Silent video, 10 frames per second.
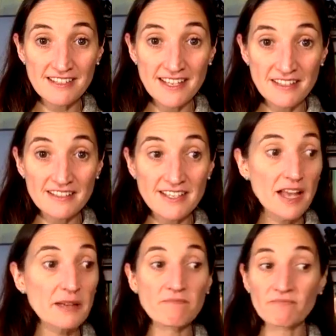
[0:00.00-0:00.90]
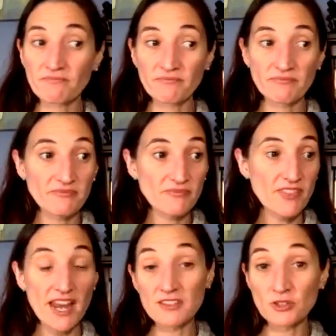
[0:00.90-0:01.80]
the end of time,
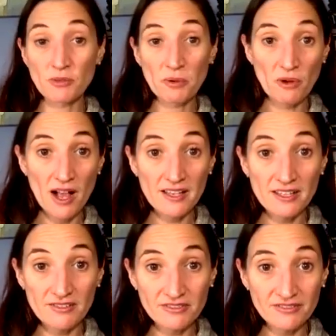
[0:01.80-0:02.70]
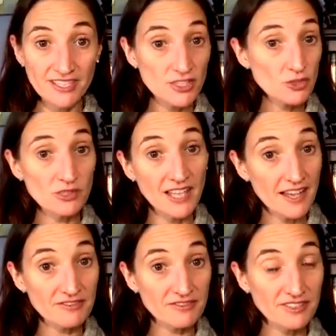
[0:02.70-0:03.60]
that is your prerogative. It's your
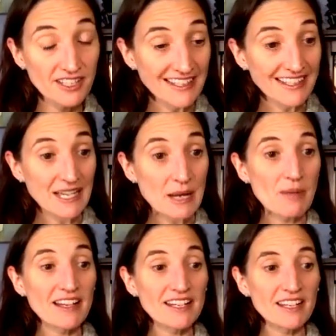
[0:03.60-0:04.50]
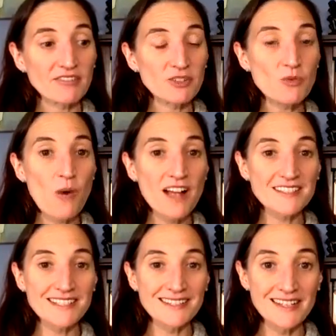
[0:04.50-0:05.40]
life. But if you want
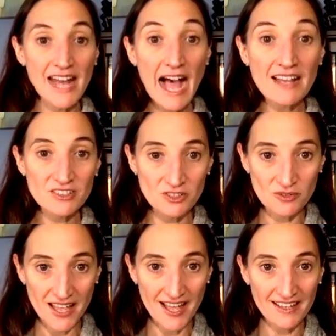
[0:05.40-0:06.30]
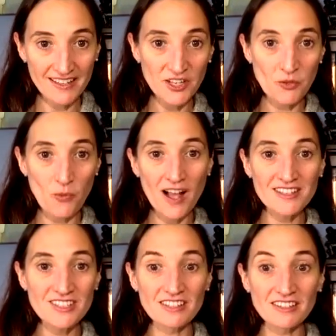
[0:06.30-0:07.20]
to not do that and you
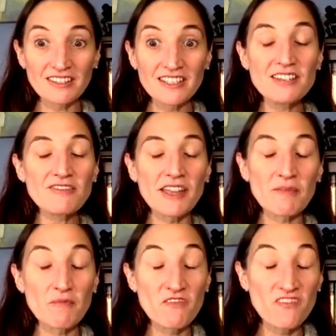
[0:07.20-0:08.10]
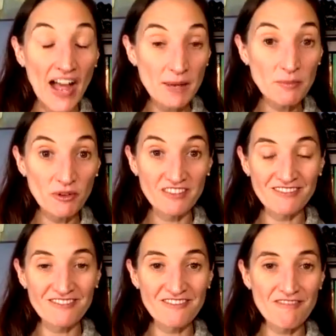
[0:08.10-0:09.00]
want to live a vibrant,
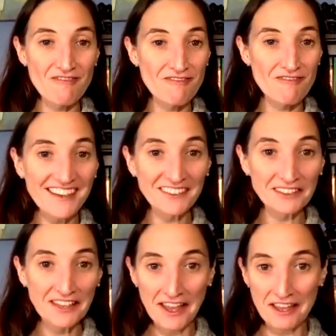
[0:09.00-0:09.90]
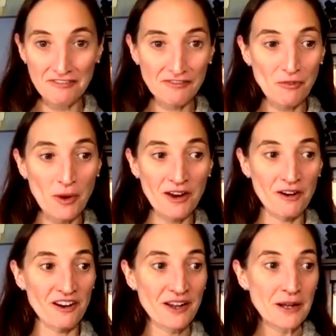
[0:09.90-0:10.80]
vital life
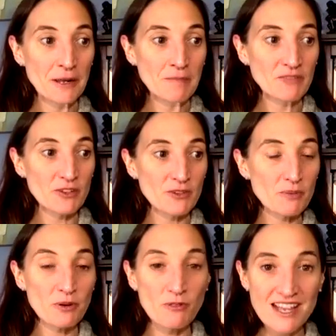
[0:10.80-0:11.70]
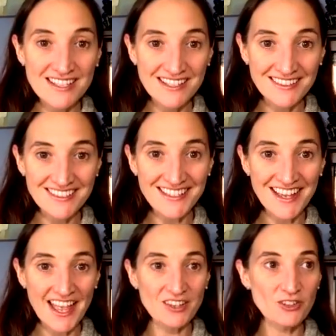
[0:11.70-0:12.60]
where you're present
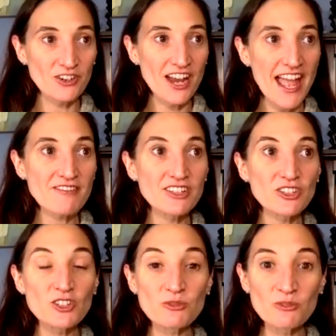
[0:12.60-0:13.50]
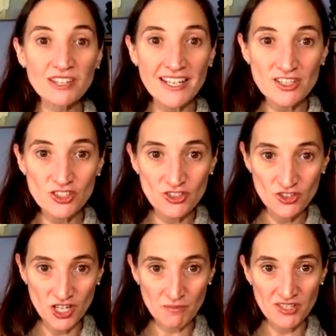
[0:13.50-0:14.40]
and you're having good
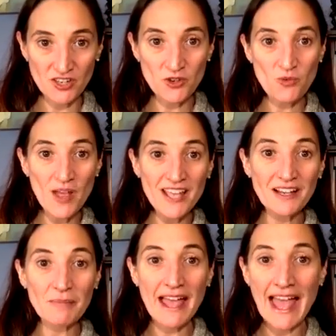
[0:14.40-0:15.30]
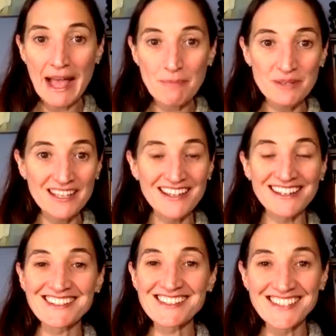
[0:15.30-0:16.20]
relationships and you wake up happy and
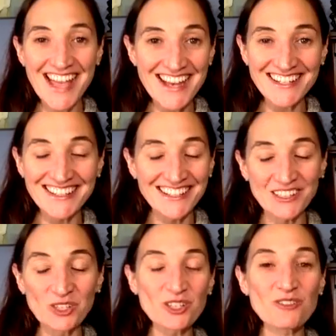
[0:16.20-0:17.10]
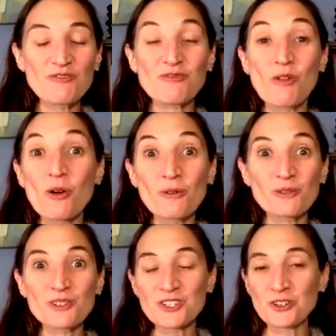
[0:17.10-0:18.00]
excited and looking
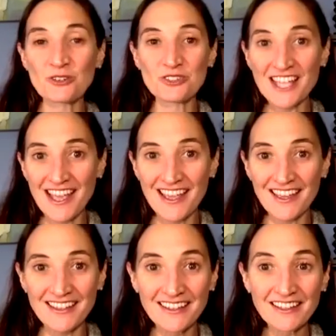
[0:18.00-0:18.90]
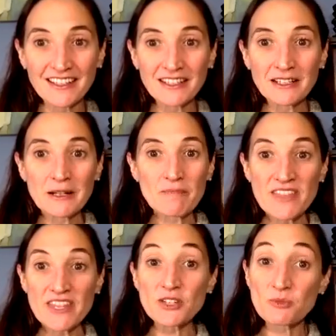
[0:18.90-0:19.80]
forward to your day,
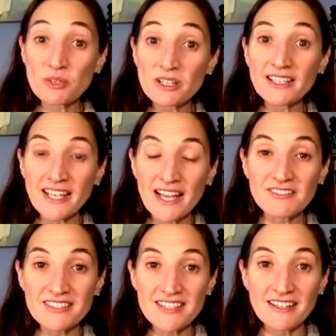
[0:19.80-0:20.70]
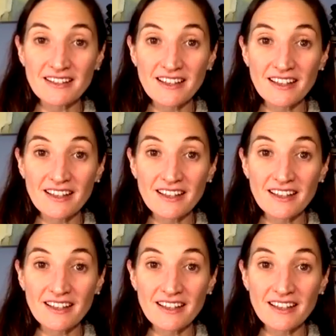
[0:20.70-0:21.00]
then you really have to take,